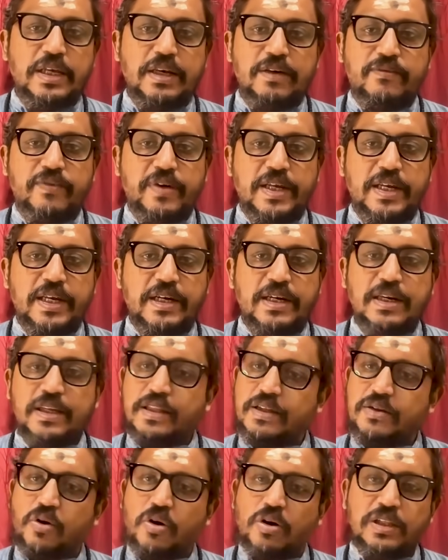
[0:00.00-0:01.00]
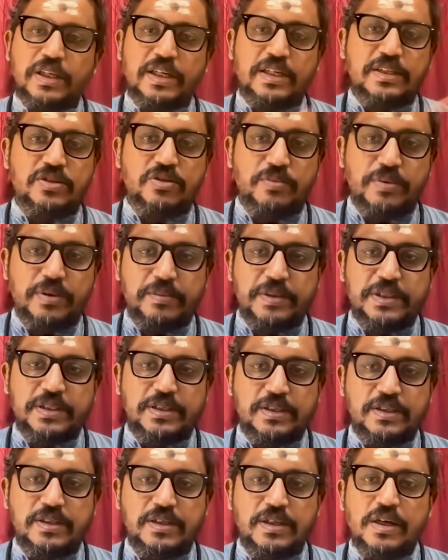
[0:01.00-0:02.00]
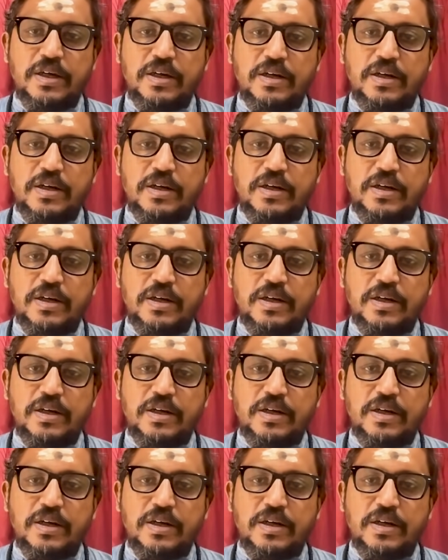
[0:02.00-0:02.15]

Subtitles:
infinitely. All that is human business.